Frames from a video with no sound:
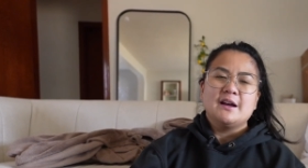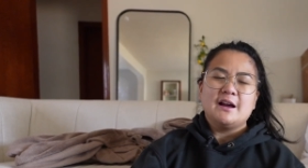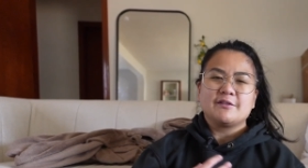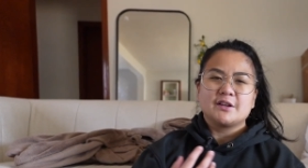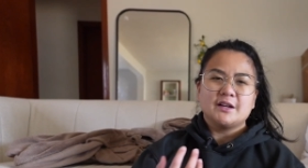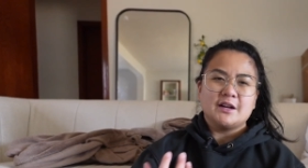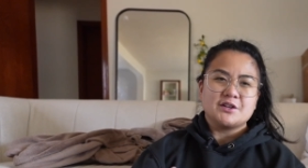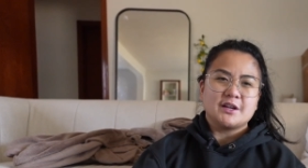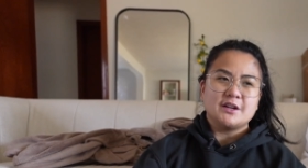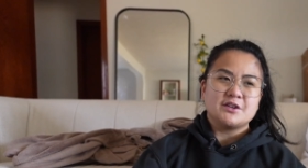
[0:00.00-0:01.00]
have good
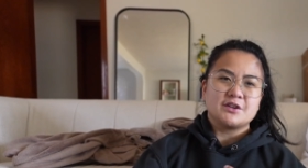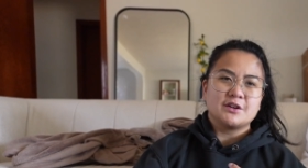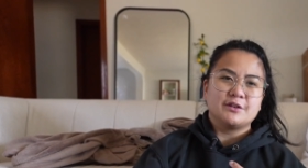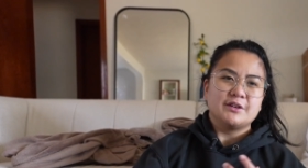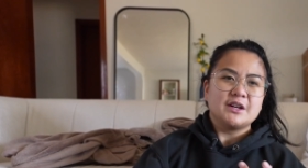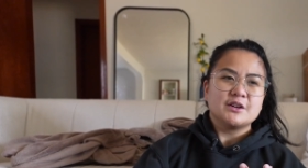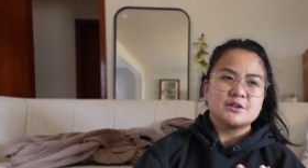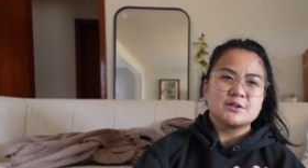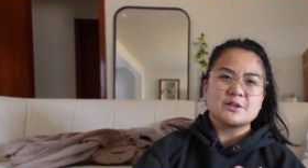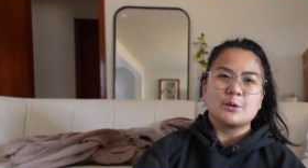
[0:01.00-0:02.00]
educational
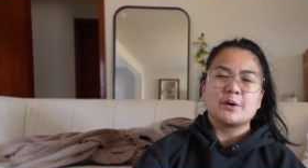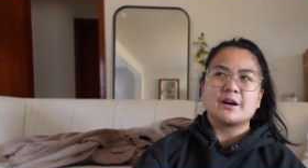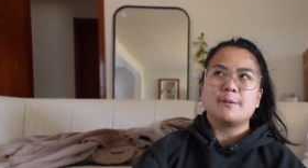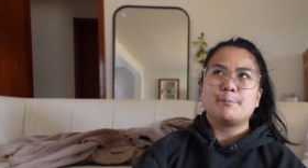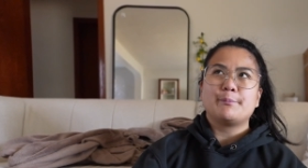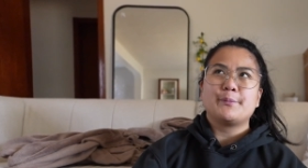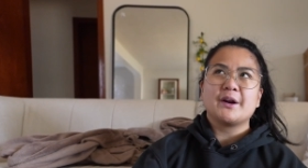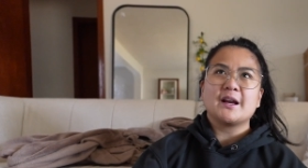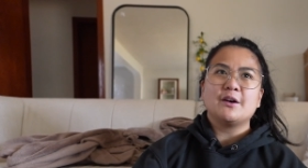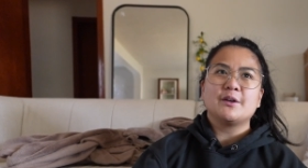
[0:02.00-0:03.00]
videos, or
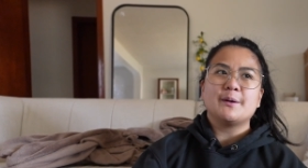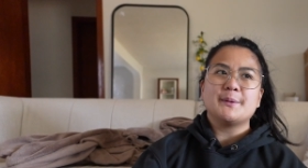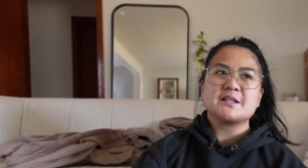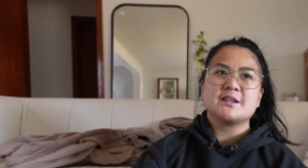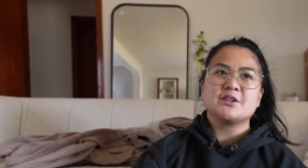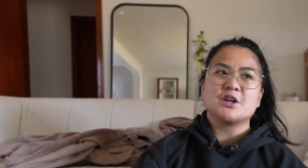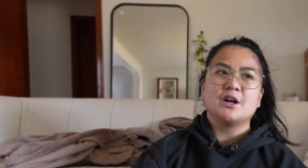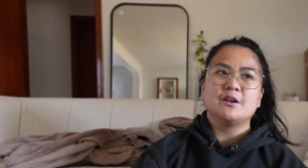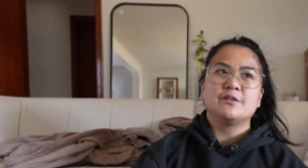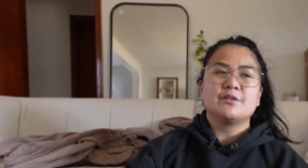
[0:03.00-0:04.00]
bring out a message
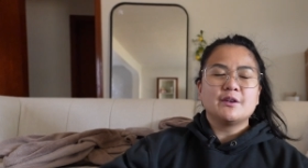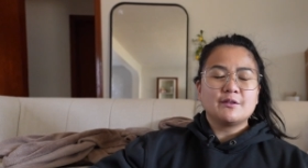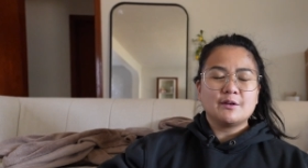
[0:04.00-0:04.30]
of